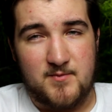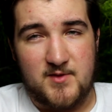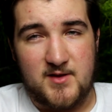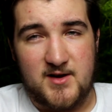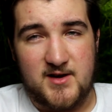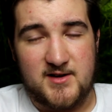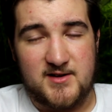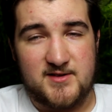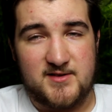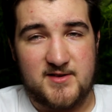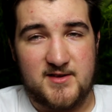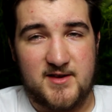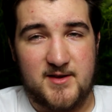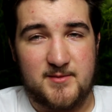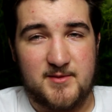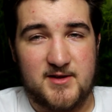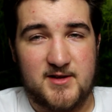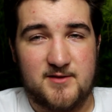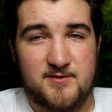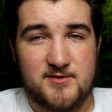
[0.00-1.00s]
honestly, I'm
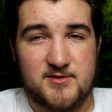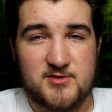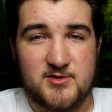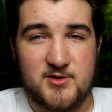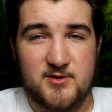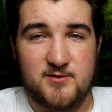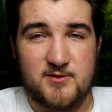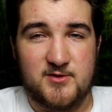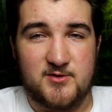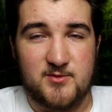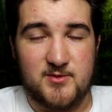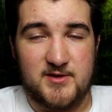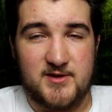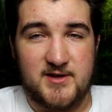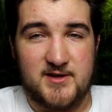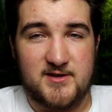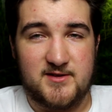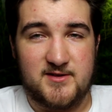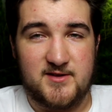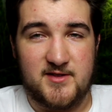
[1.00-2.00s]
not even sure if it's
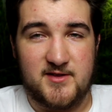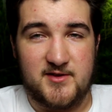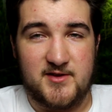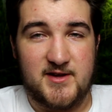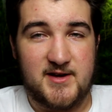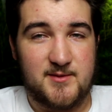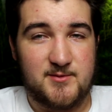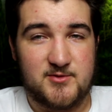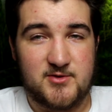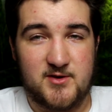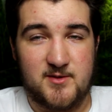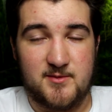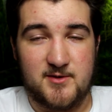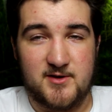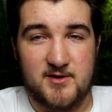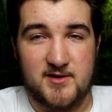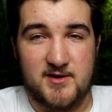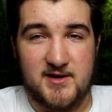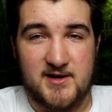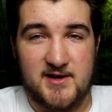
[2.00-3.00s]
related to the Lyme treatment
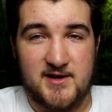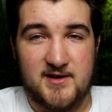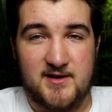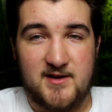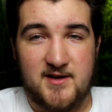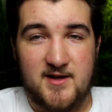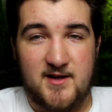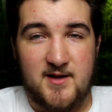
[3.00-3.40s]
or not,